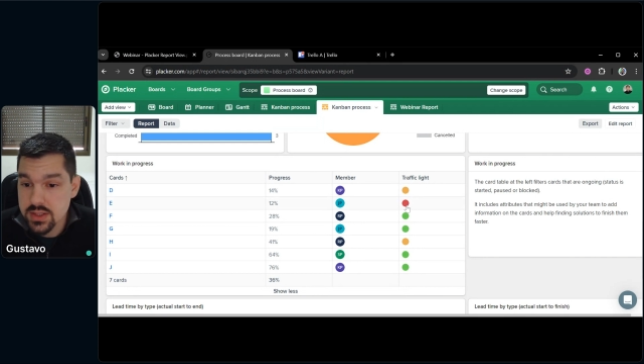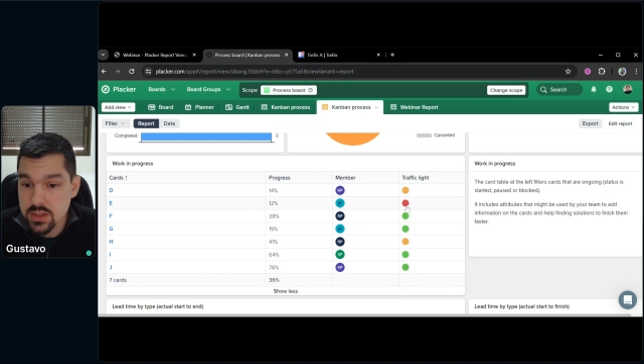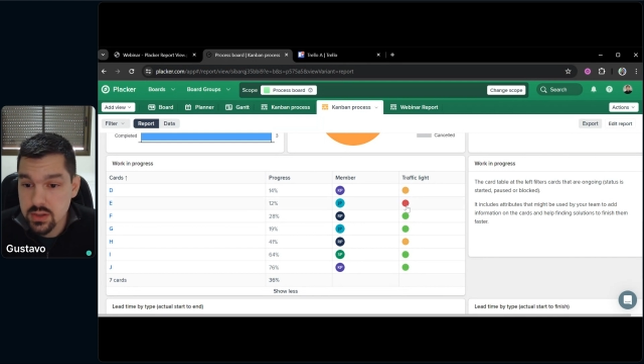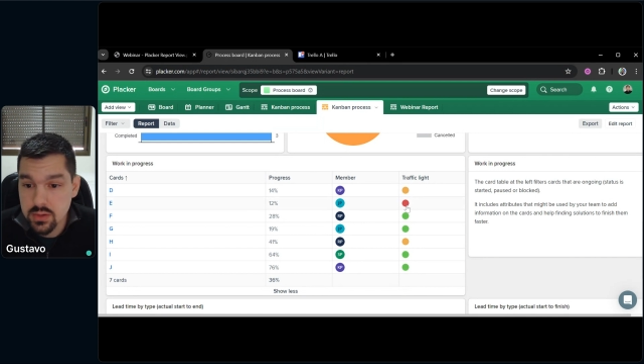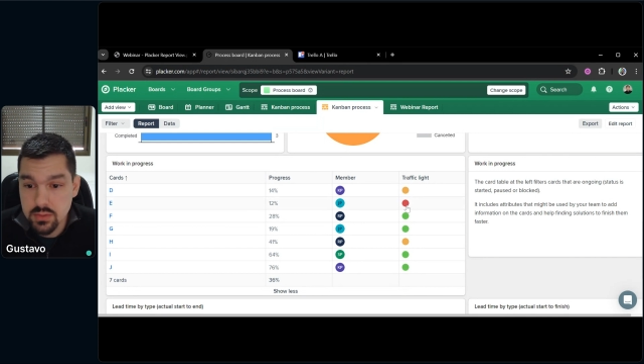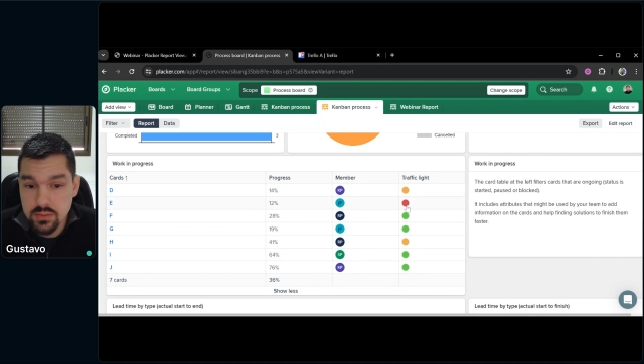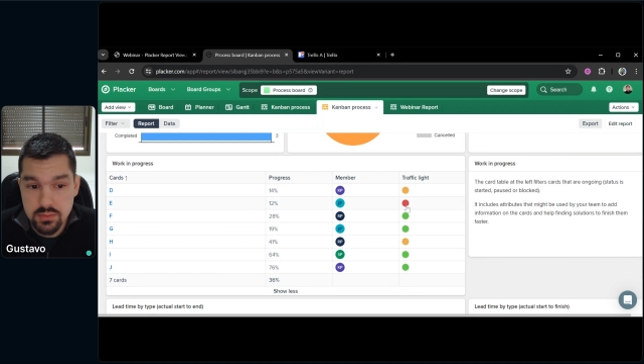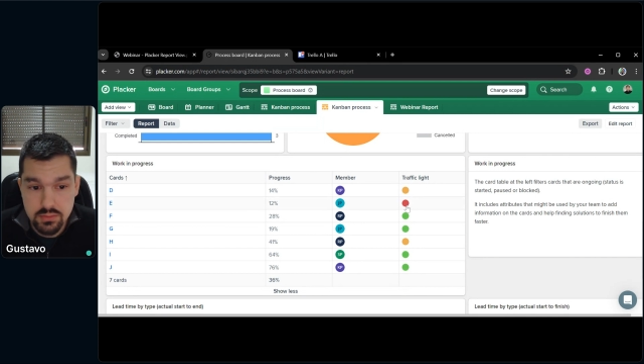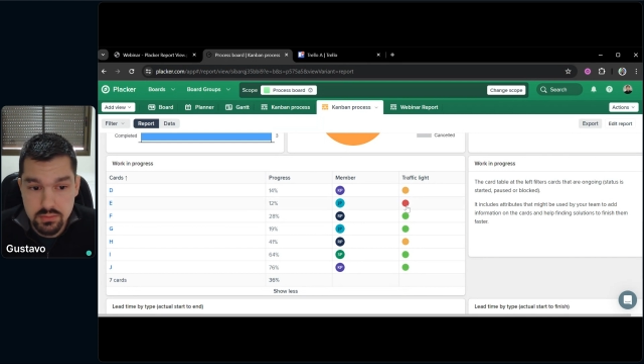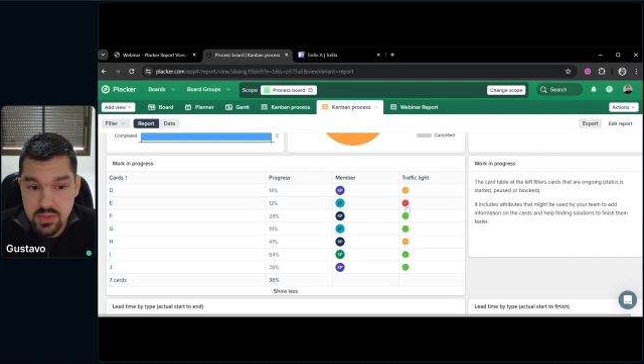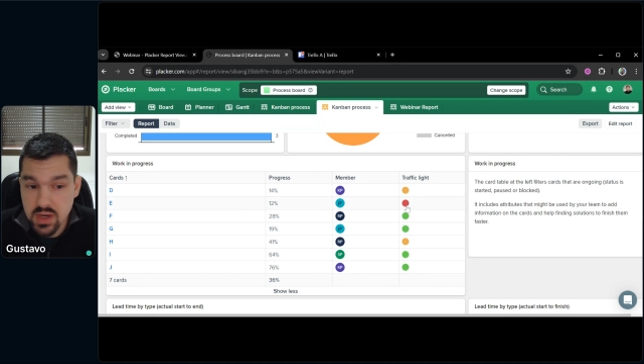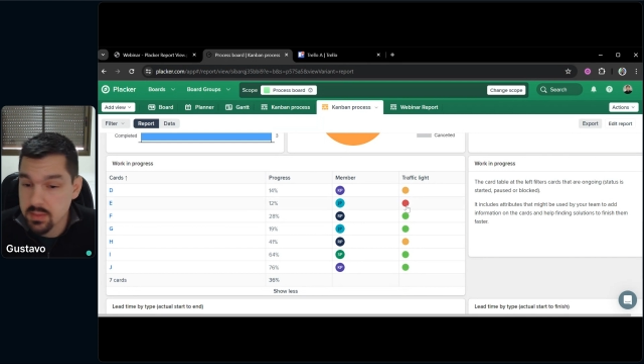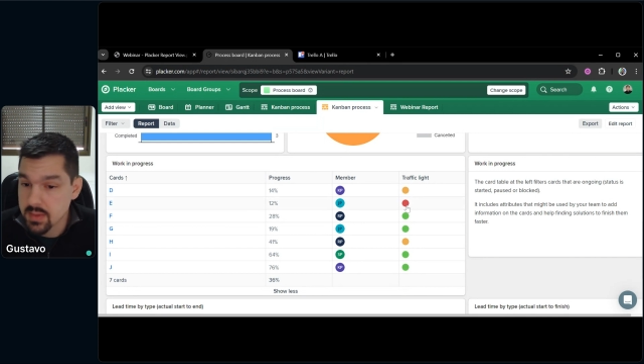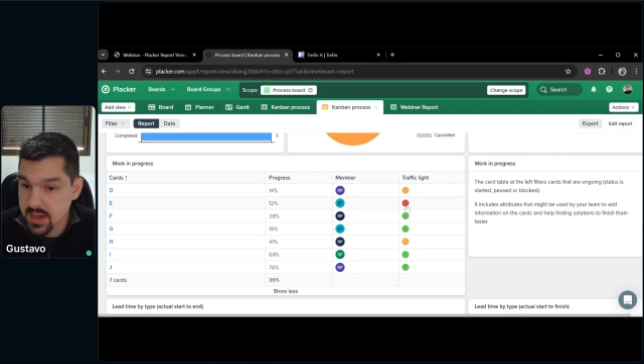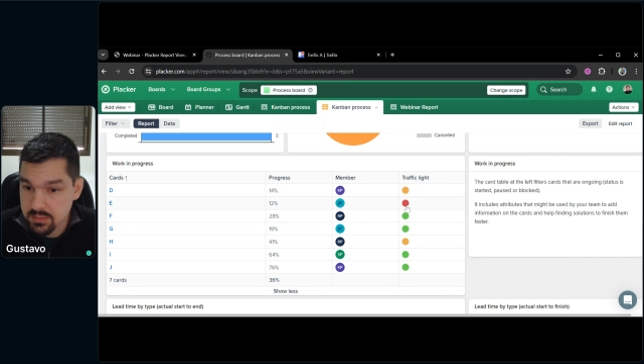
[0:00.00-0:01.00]
so
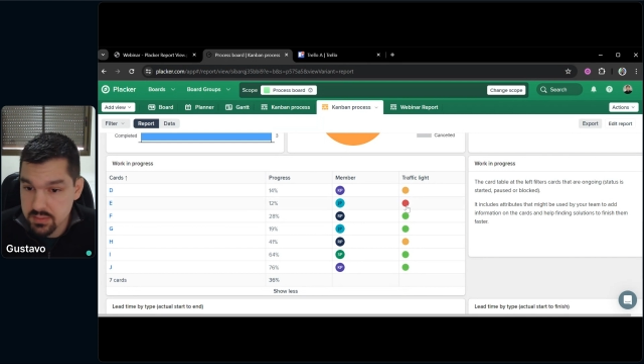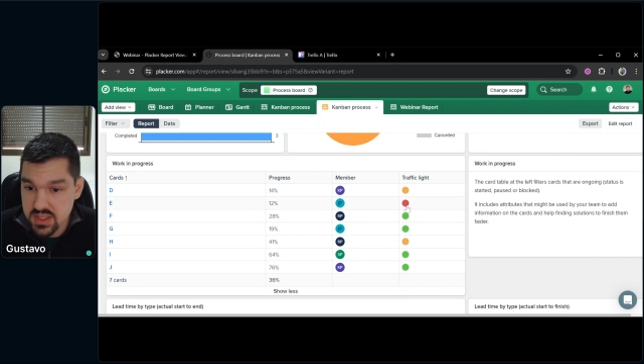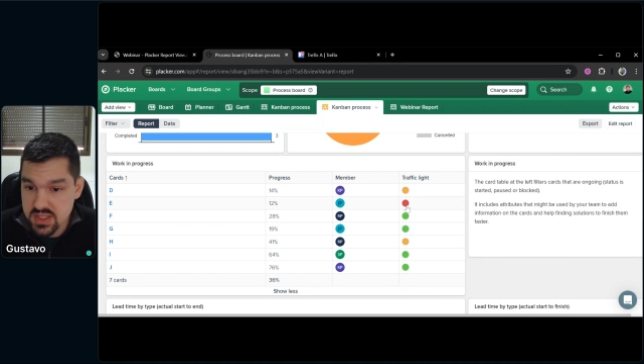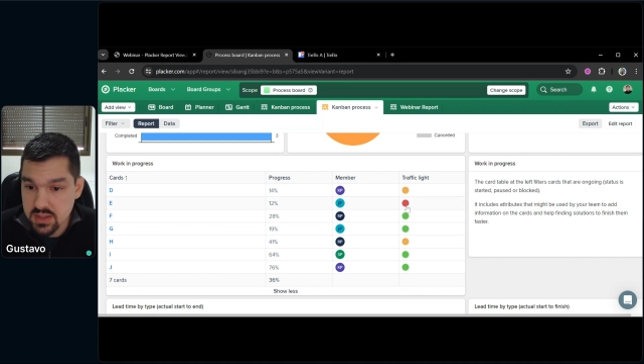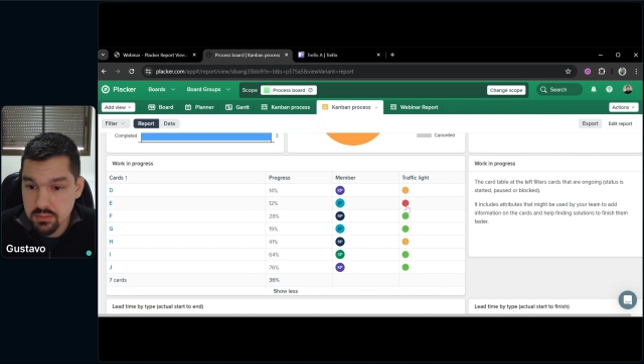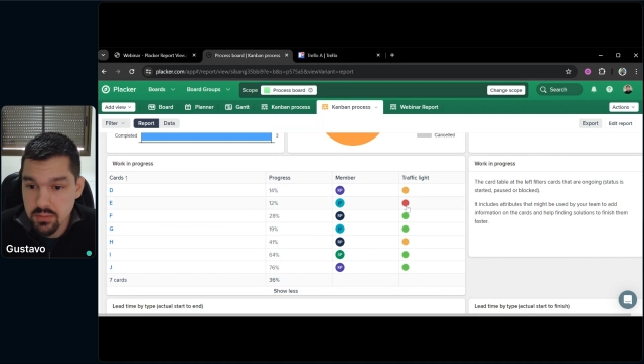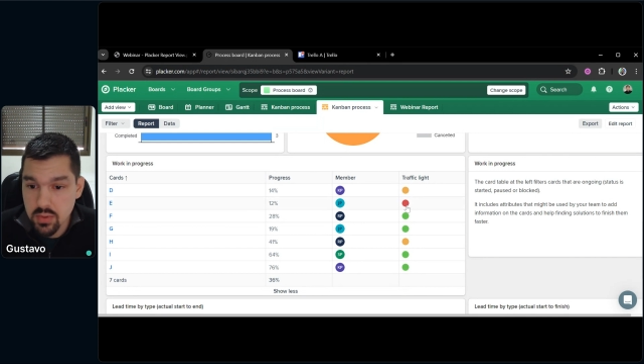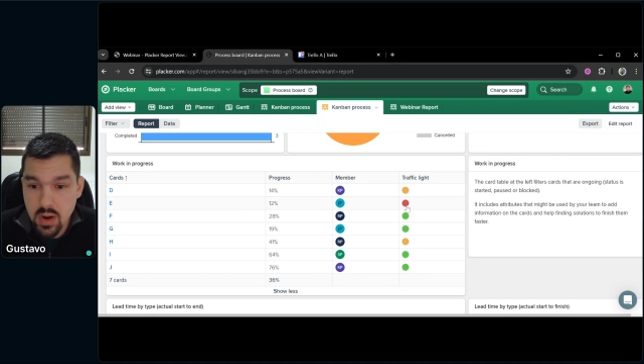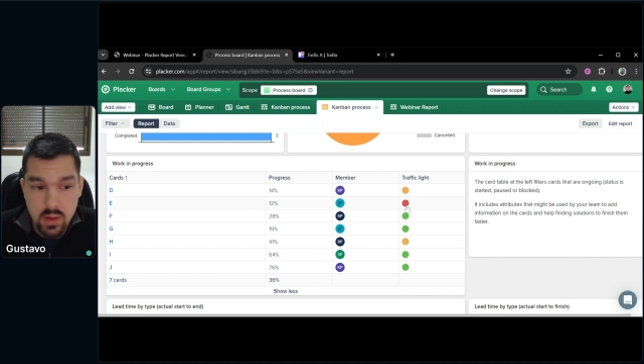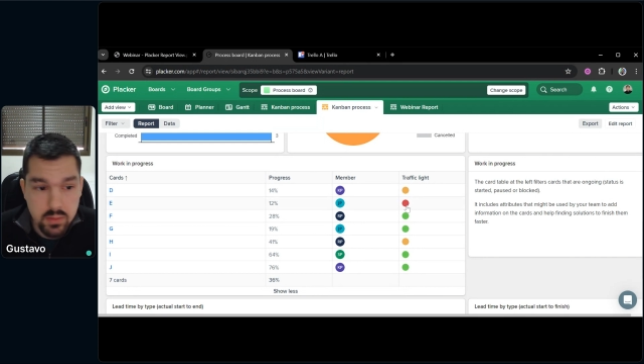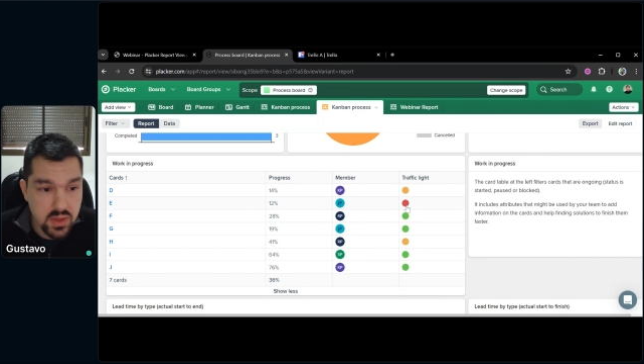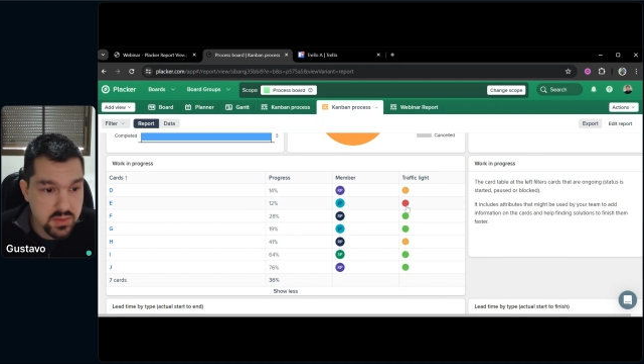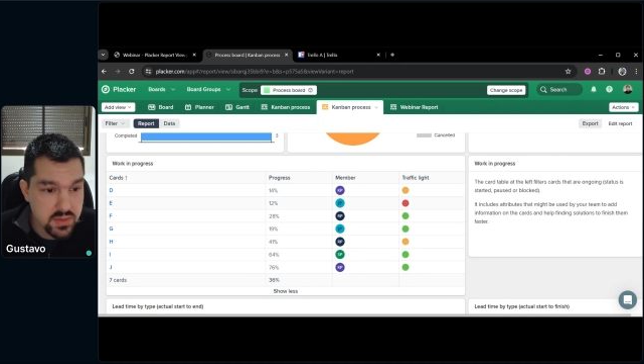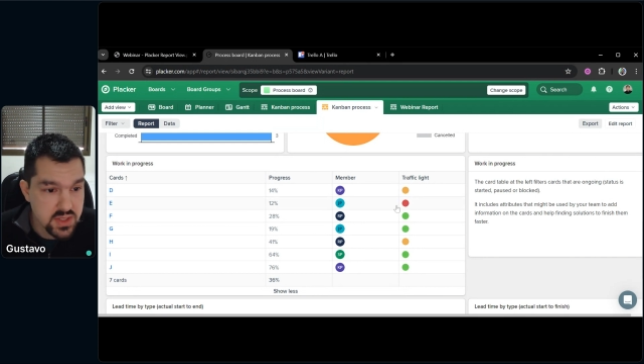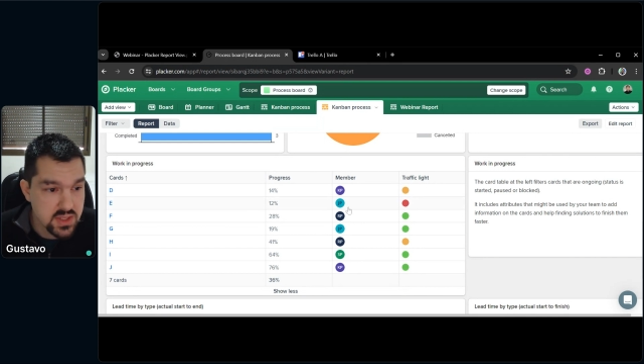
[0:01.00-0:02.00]
there might be some
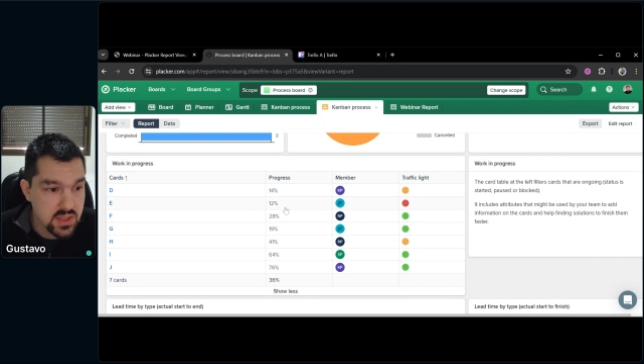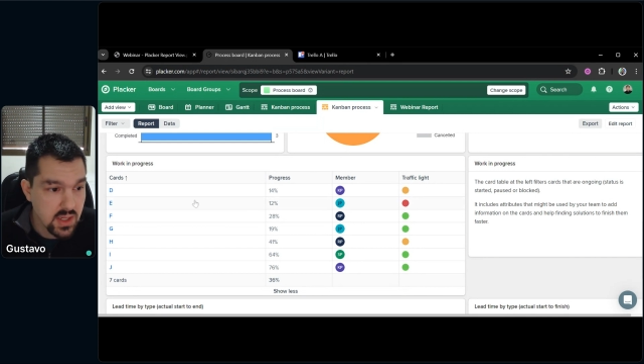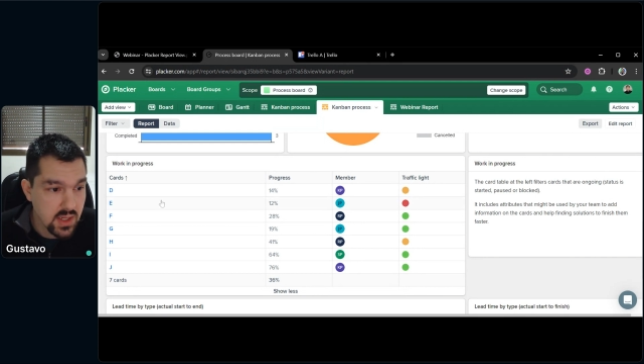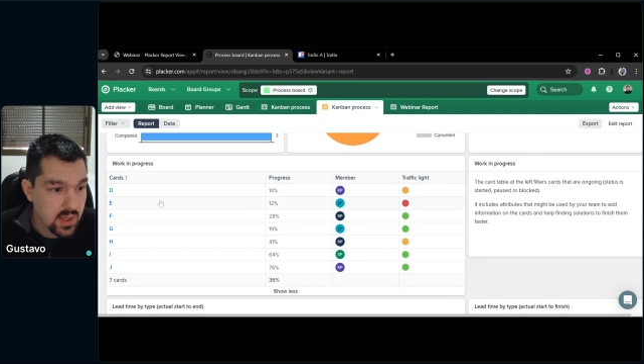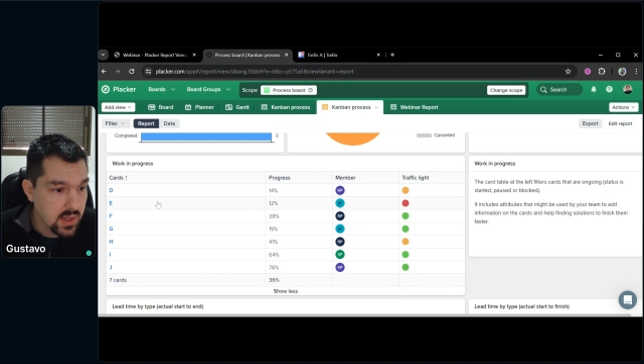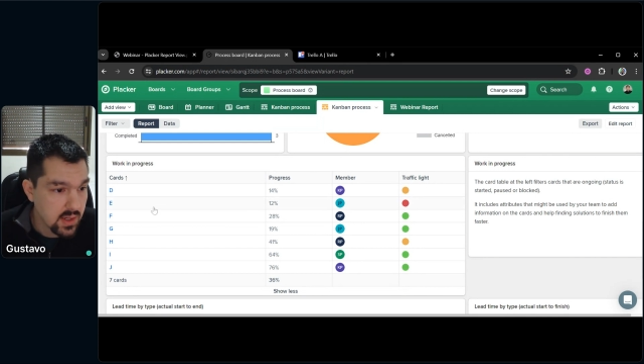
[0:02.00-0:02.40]
problems.